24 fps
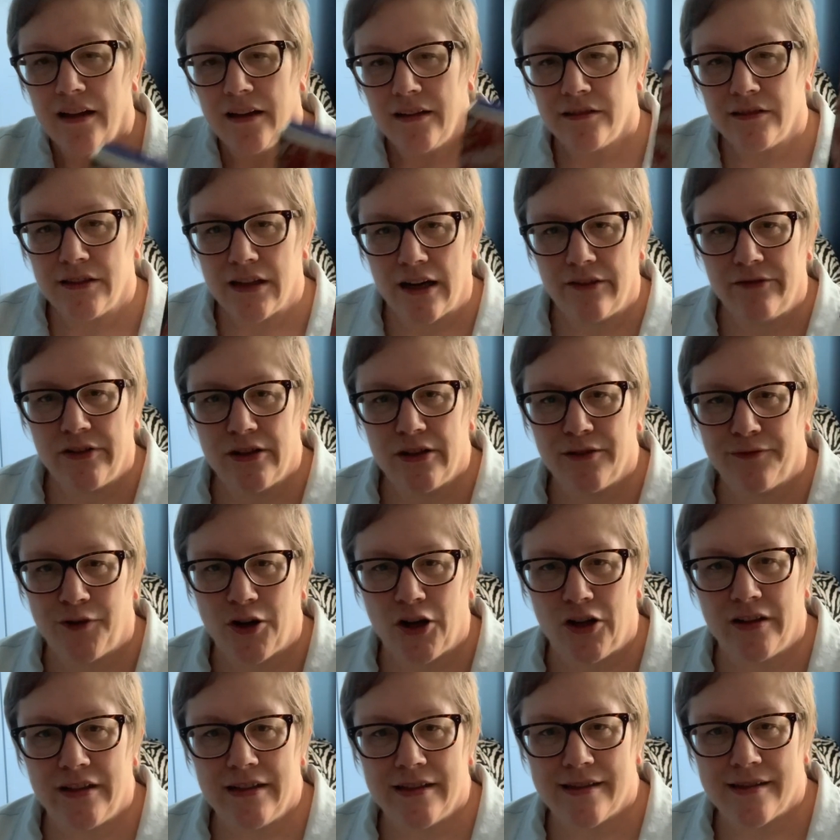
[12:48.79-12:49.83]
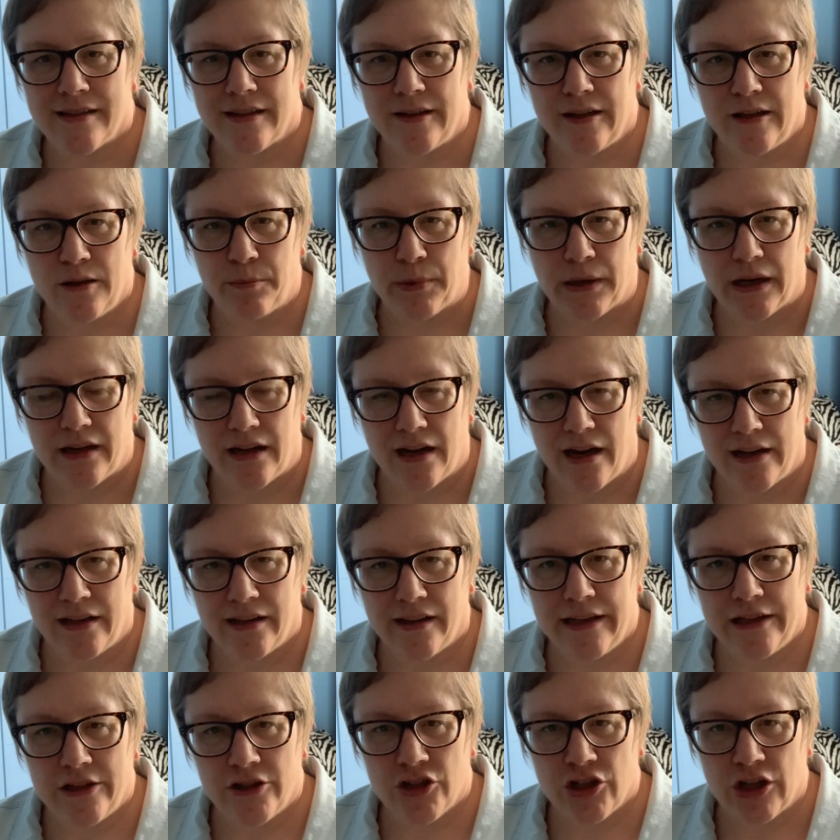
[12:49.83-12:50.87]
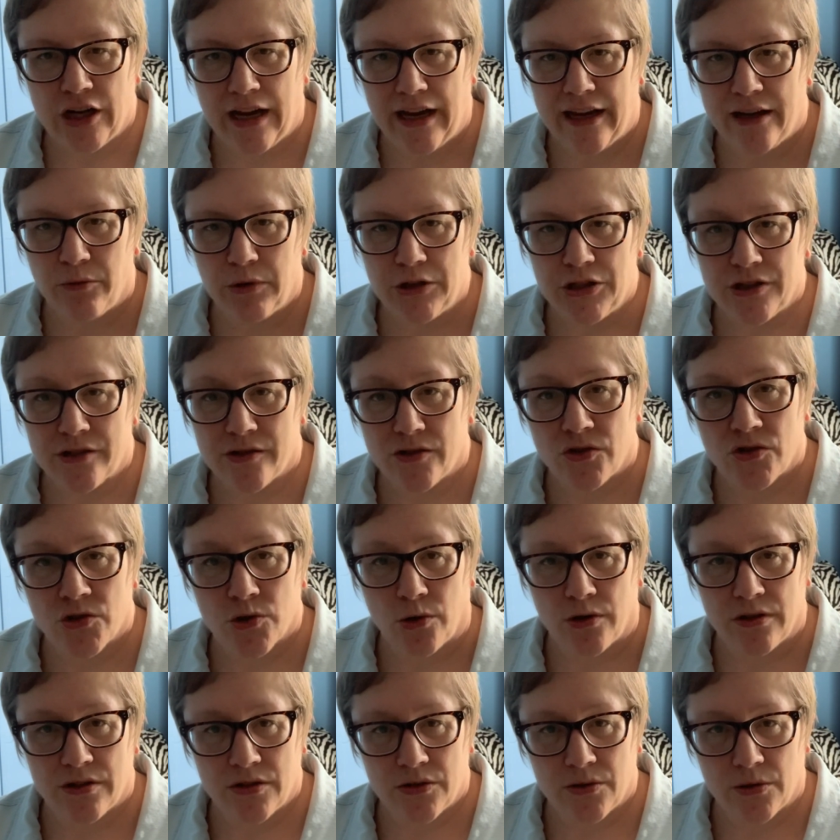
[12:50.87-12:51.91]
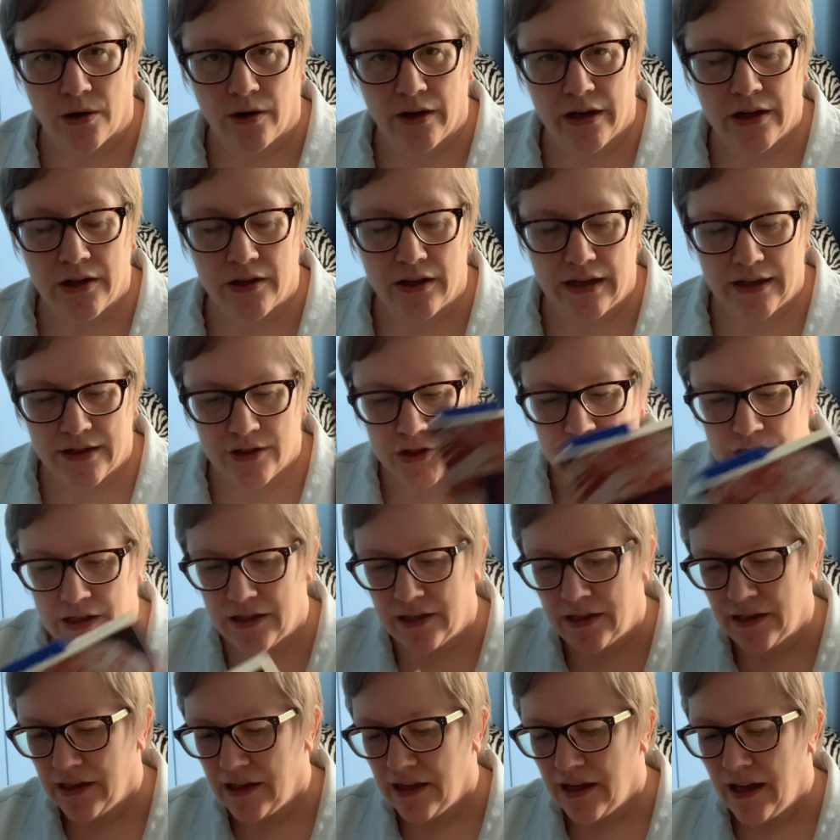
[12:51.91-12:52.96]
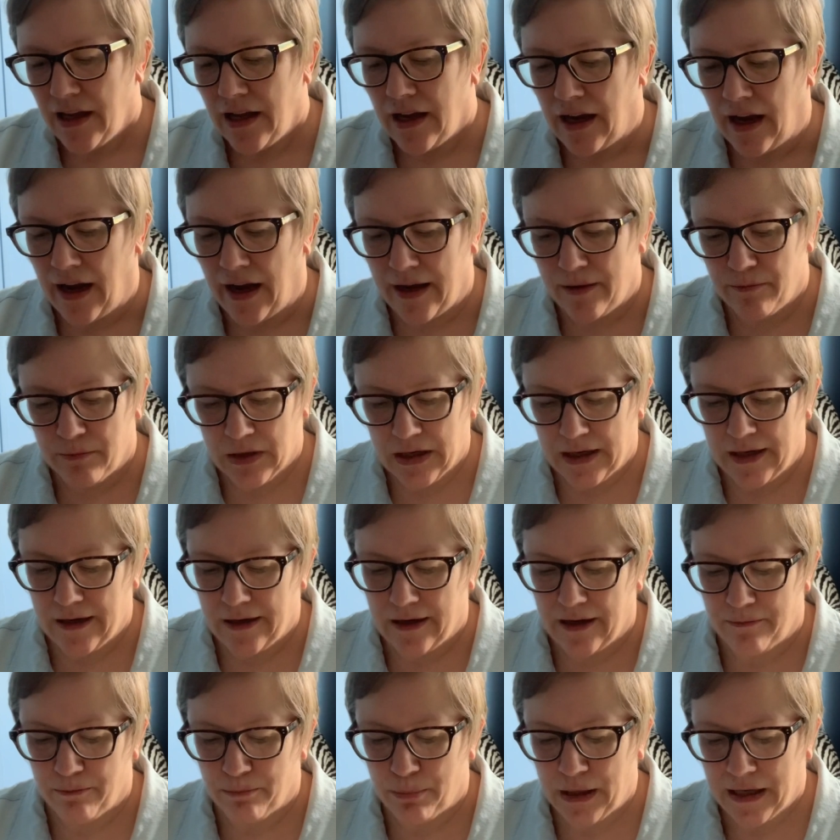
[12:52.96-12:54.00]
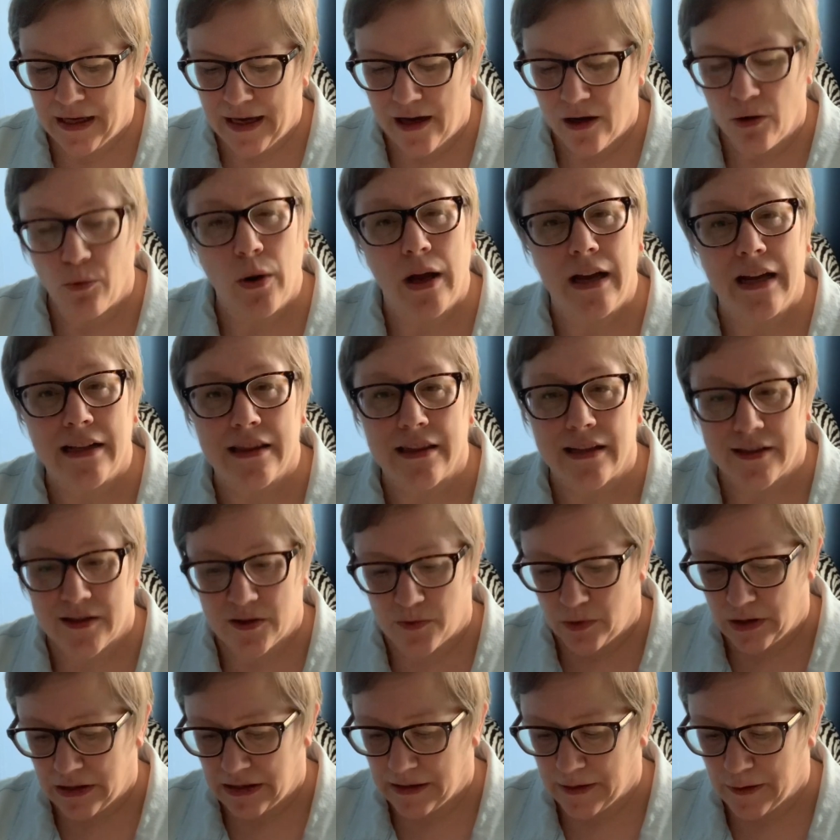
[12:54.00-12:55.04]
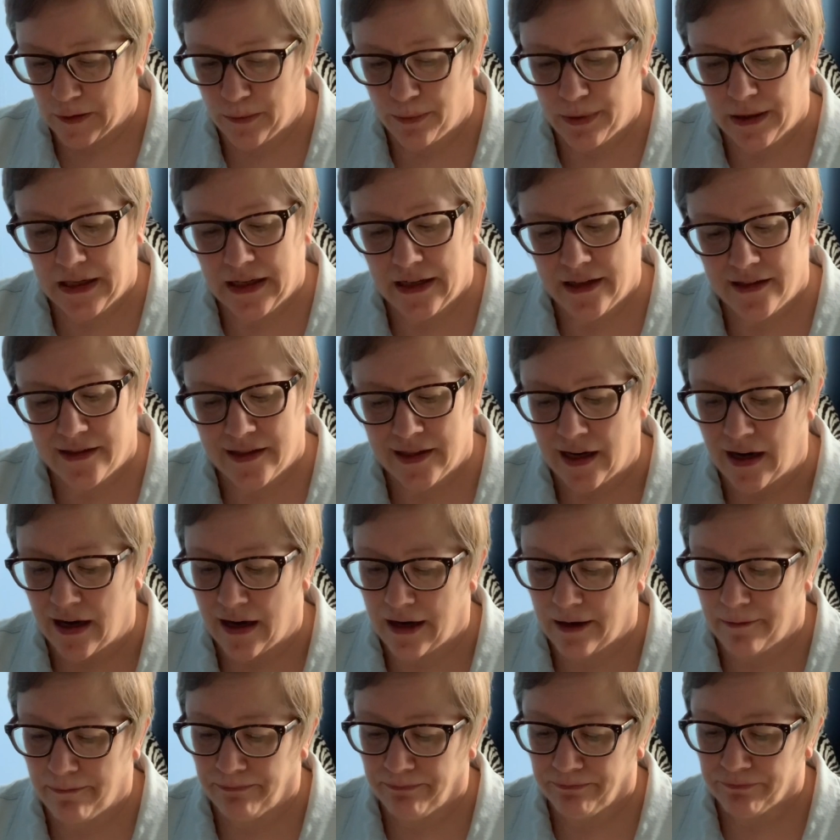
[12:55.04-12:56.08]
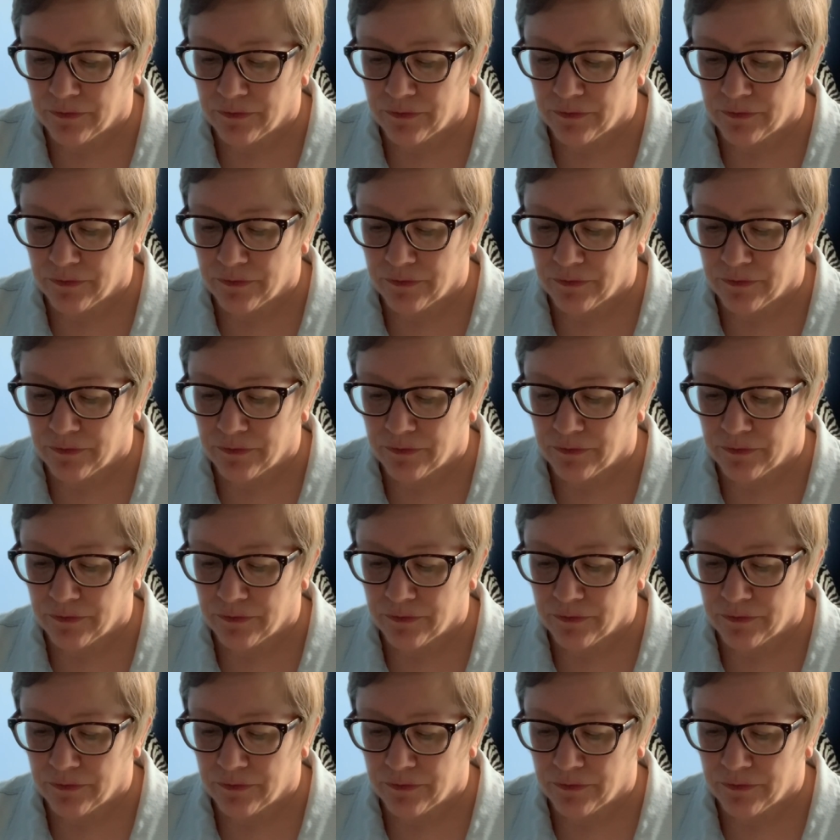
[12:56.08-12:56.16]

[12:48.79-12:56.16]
Love in a Fallen City by Eileen Chang, which is a short story collection. I'm picking away at this one a little bit at a time.